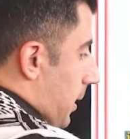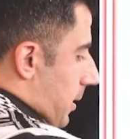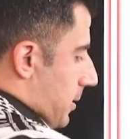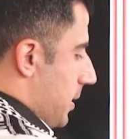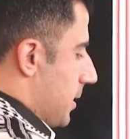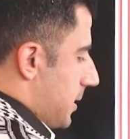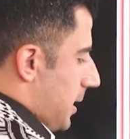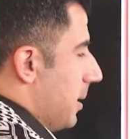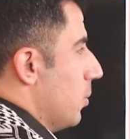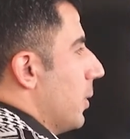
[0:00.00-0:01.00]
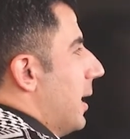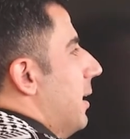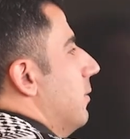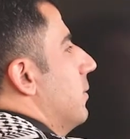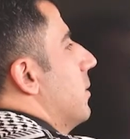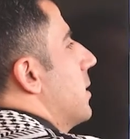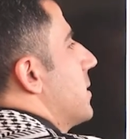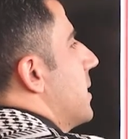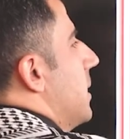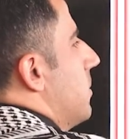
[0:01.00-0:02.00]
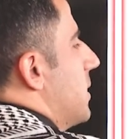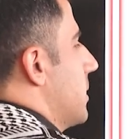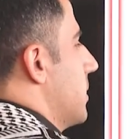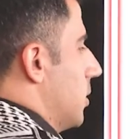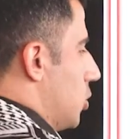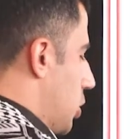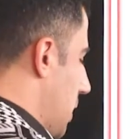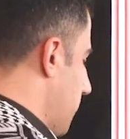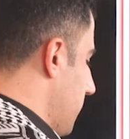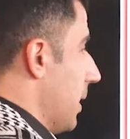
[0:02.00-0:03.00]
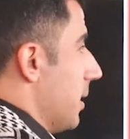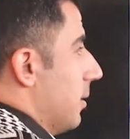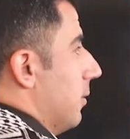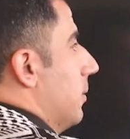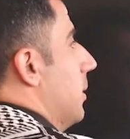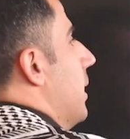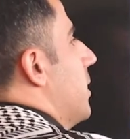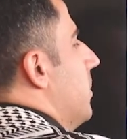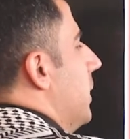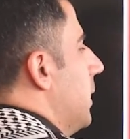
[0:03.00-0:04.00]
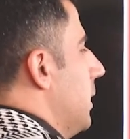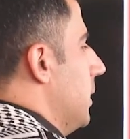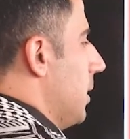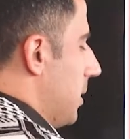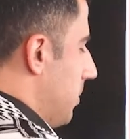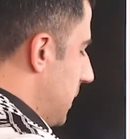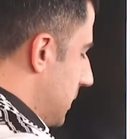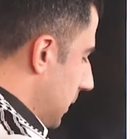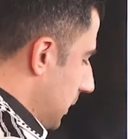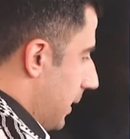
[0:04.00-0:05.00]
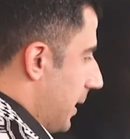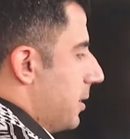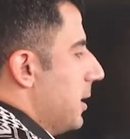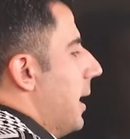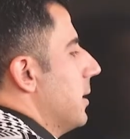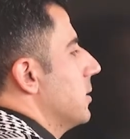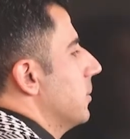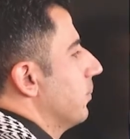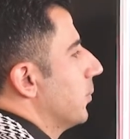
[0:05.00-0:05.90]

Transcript: It's the same. We have the same shape at the beginning, in the middle, at the end.